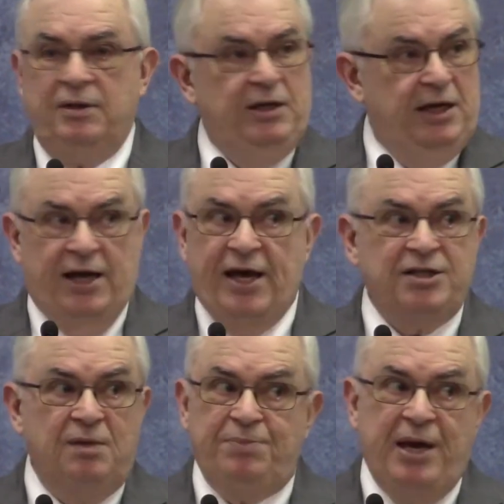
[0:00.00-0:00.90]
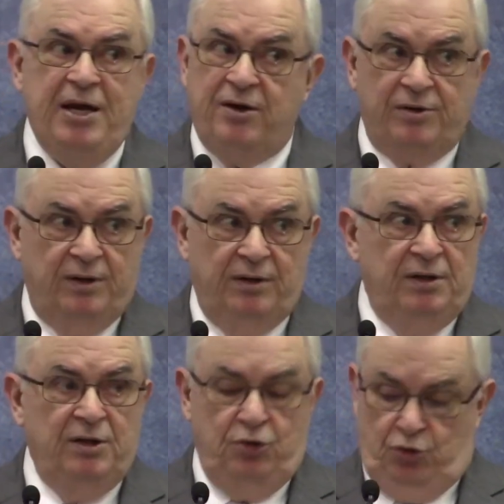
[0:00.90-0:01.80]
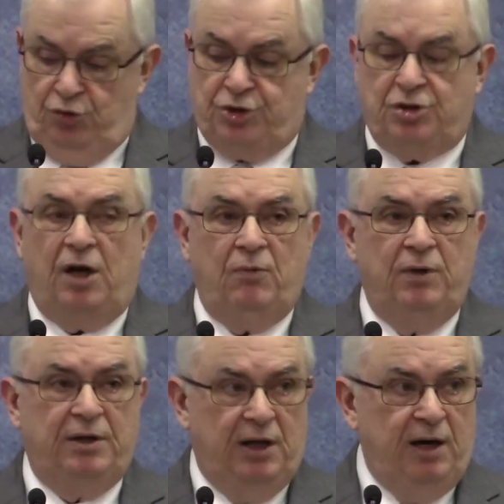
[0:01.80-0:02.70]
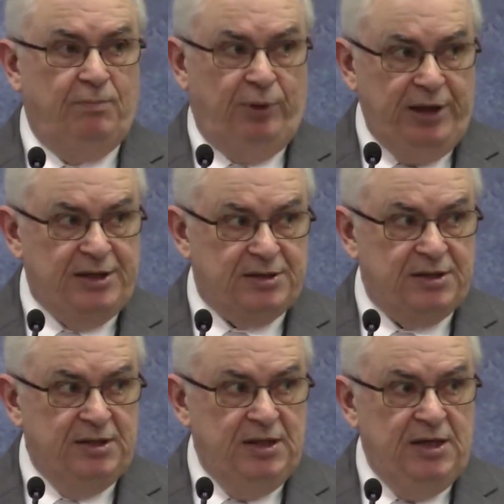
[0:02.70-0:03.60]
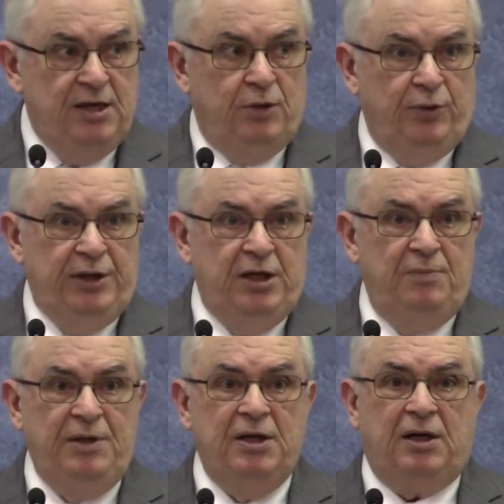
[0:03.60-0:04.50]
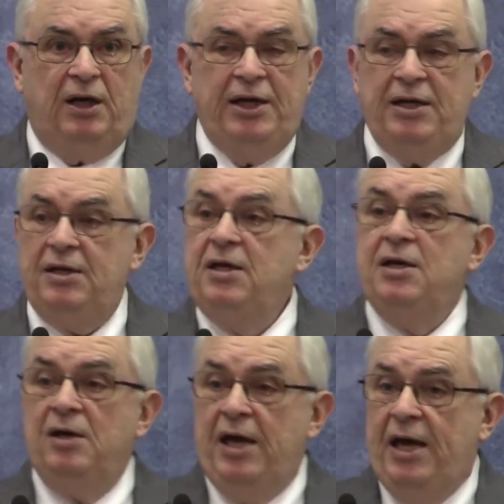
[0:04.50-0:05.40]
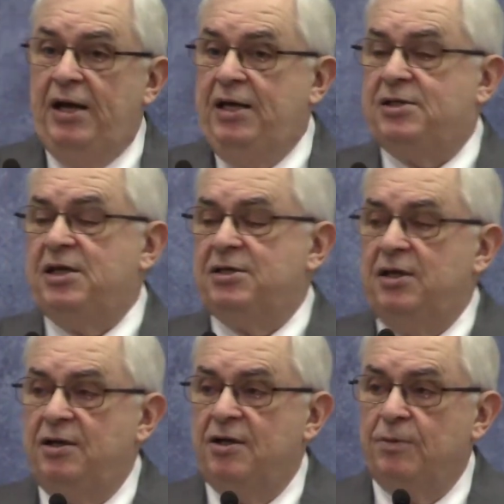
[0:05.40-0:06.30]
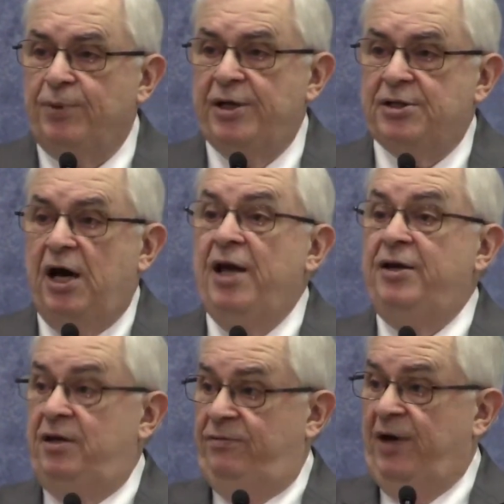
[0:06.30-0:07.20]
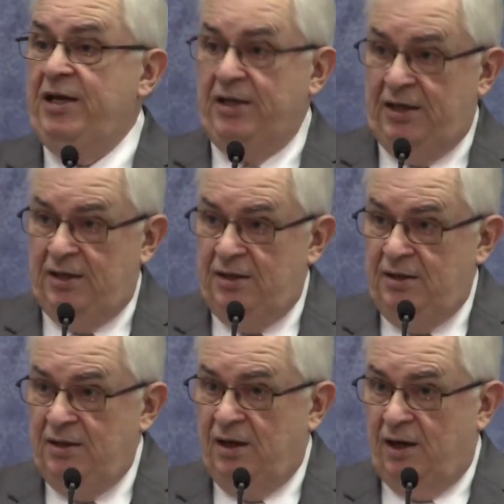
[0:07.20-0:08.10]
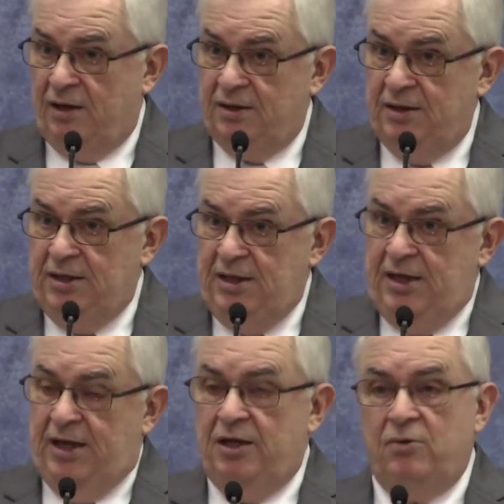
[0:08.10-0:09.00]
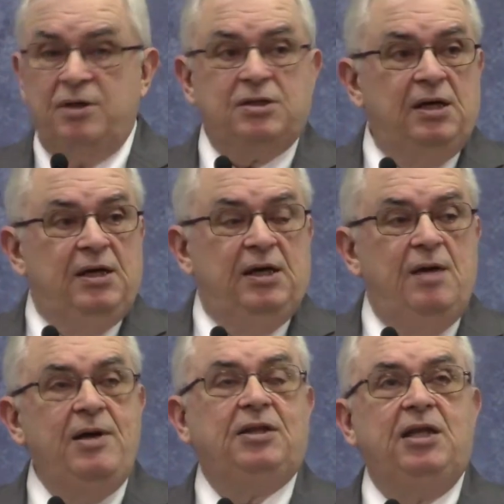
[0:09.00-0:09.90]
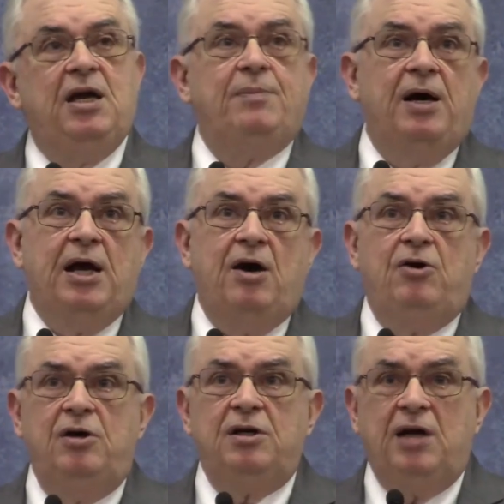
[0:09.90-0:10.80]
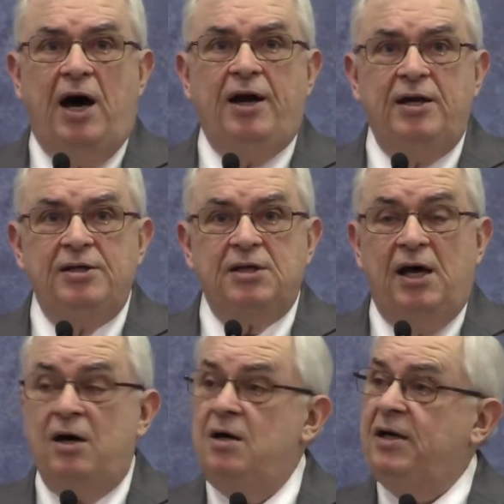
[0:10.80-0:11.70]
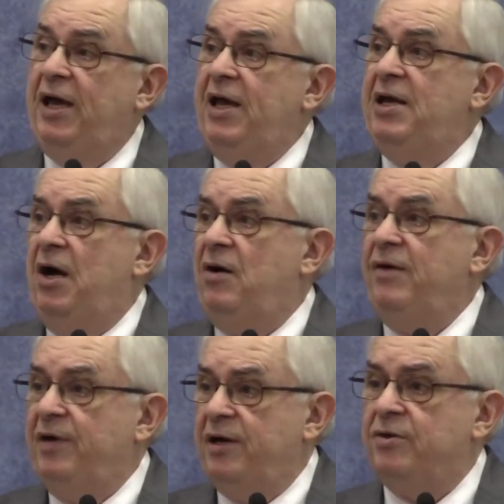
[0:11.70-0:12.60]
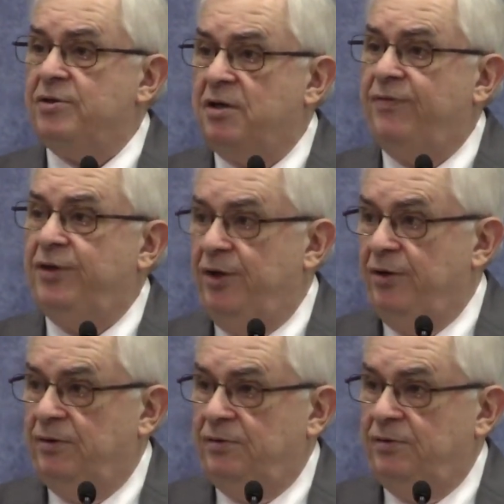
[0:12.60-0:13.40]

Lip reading: It hasn't been here. You start one. God, please. Create in me a clean, and he says in another place, undivided heart. In other words, let me think about how good God is. Okay, now I've got other stuff to do.